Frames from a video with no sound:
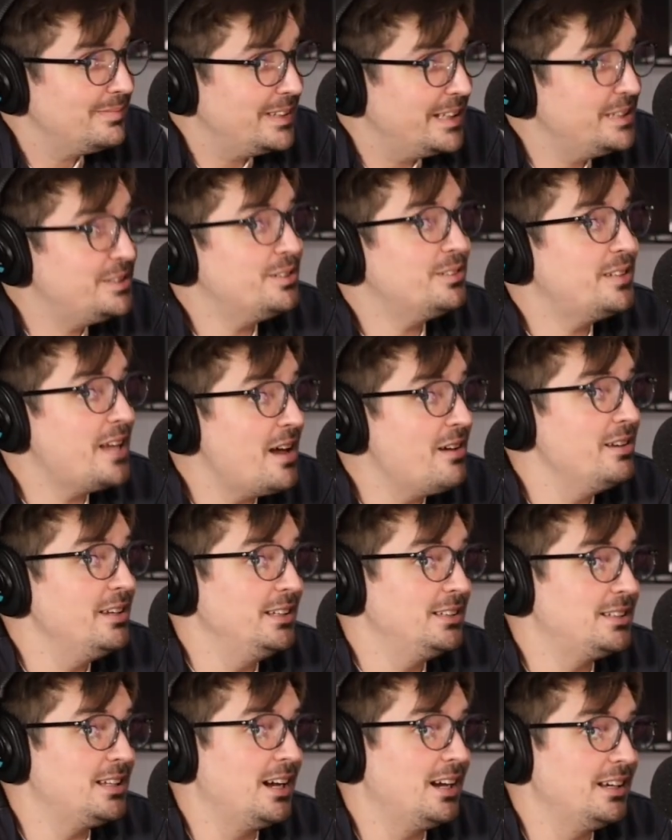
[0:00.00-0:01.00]
These are
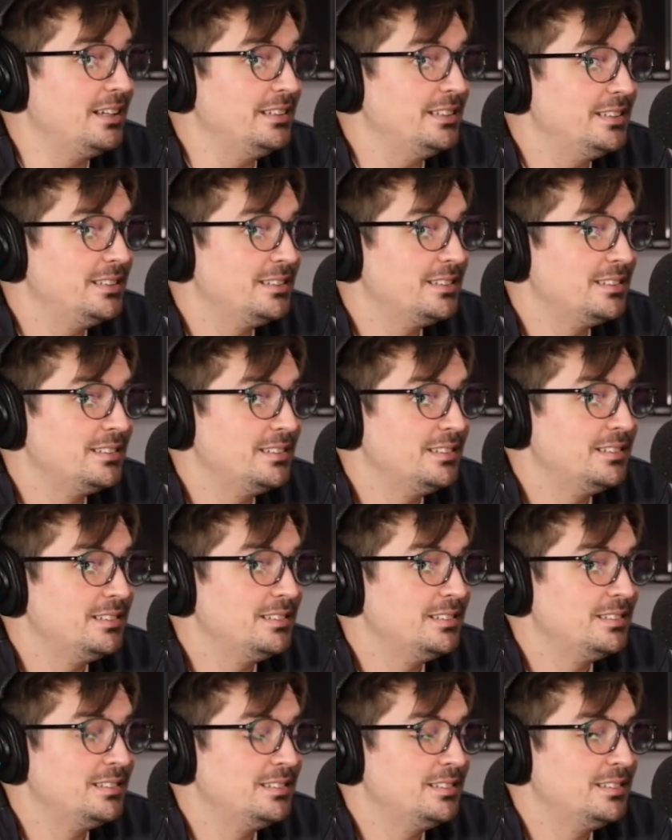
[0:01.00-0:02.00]
telling signs. I know, it was
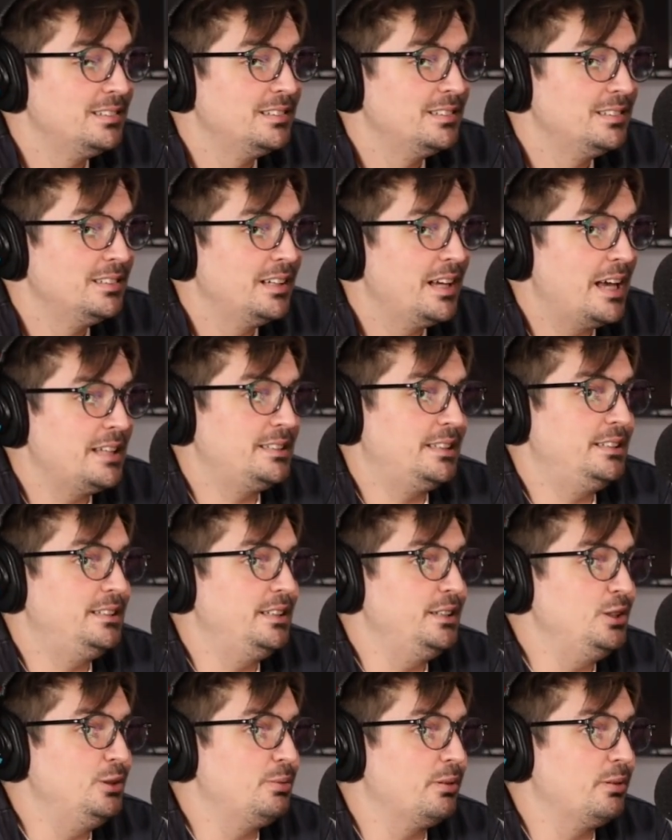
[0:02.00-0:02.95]
crazy. Has he seen